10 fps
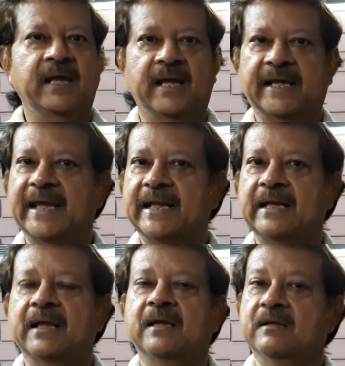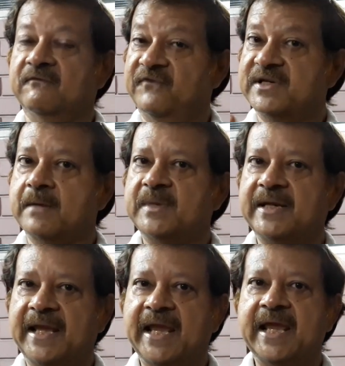Again,
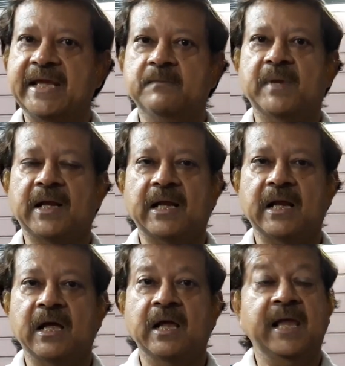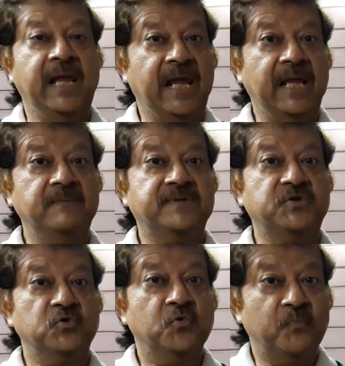vitamin A in banana helps
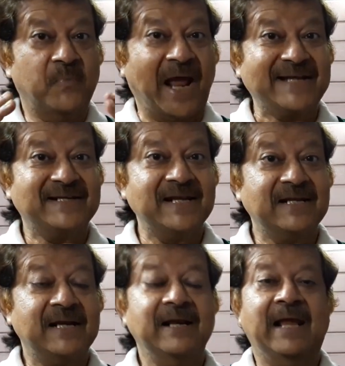to brighten